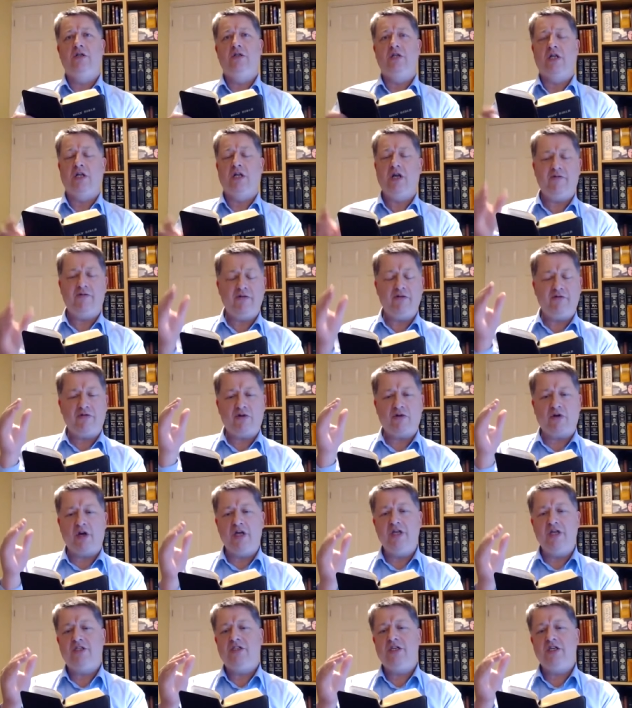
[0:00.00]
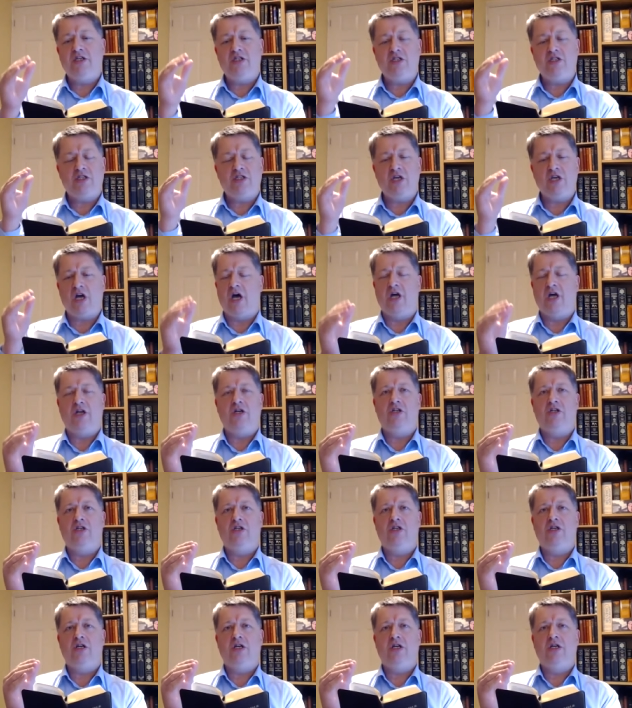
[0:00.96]
The love of Christ is
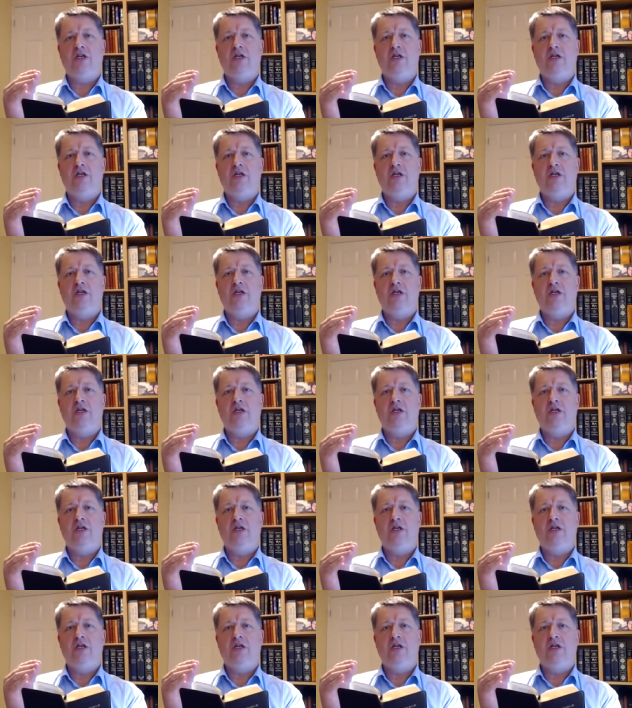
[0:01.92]
such